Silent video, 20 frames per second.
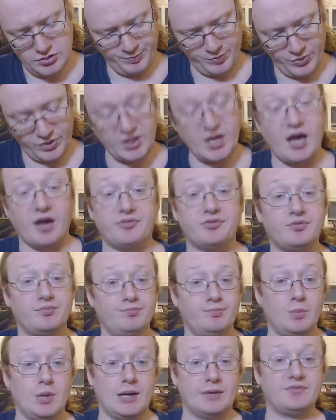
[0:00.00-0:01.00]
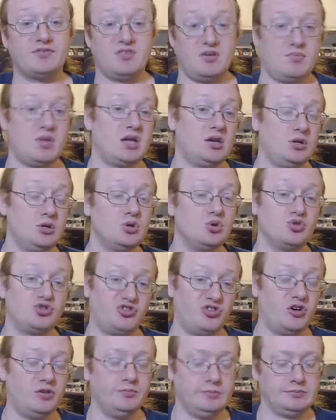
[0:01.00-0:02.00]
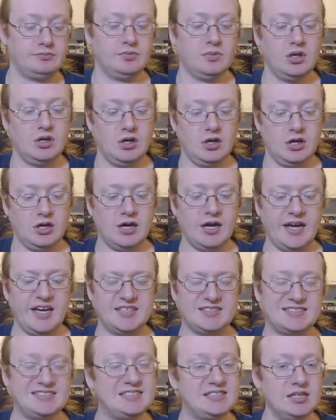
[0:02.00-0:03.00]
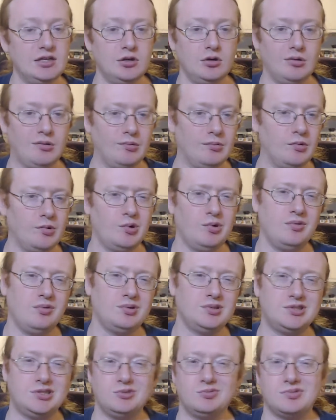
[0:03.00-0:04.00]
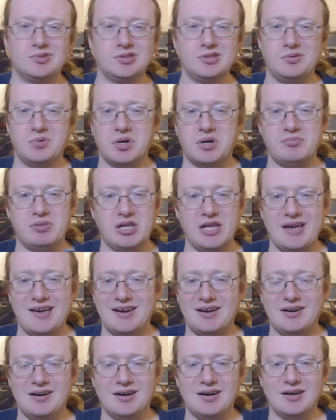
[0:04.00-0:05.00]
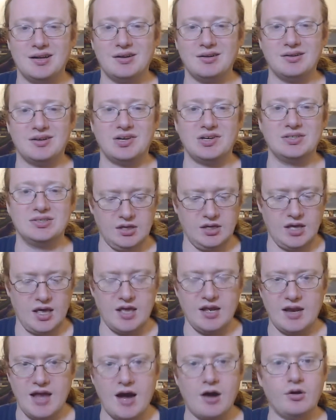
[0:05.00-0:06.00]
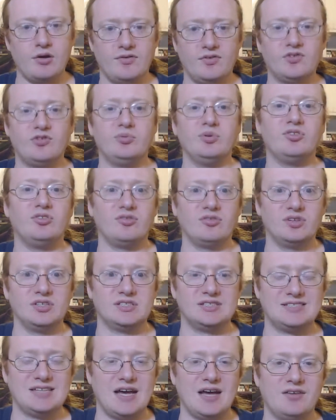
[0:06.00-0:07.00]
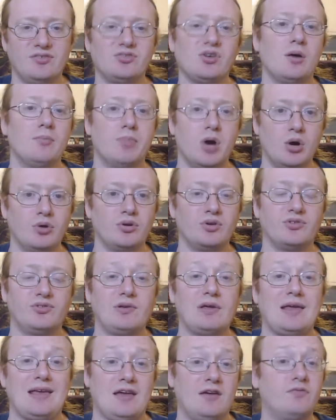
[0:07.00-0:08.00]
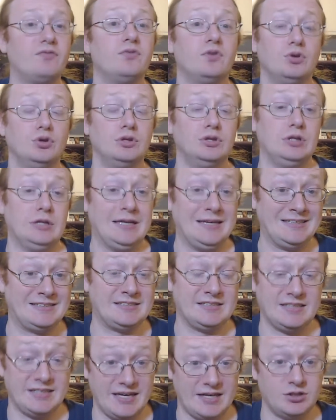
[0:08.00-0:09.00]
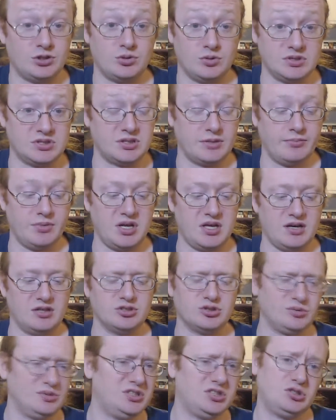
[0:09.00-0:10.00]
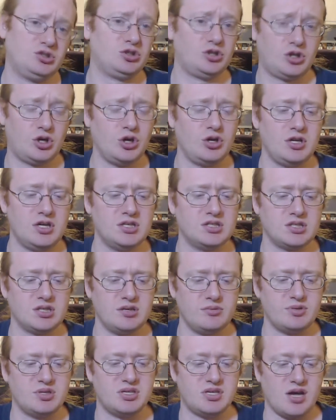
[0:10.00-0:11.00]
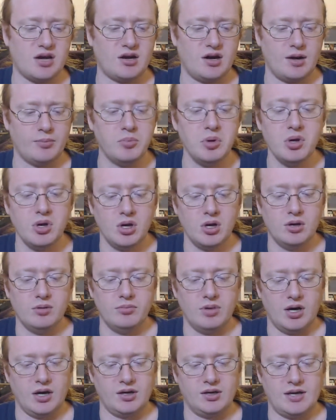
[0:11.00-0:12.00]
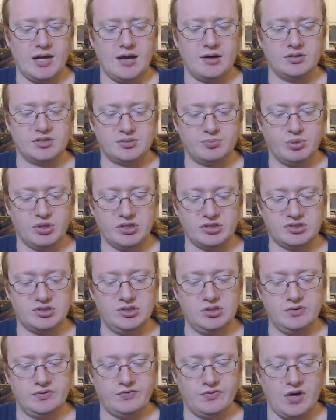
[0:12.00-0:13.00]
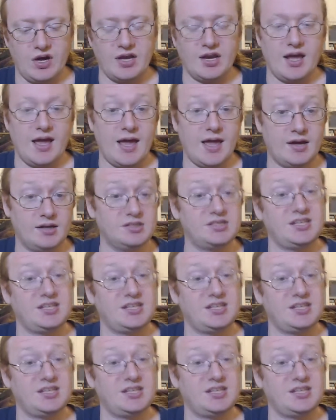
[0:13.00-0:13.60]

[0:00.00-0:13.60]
Yes, they made it useful. It's still, who would you really want to play it on? Because it now even specifically says a bonus if it's engaged with somebody else, which could easily be set up. But now it's +2 fight, and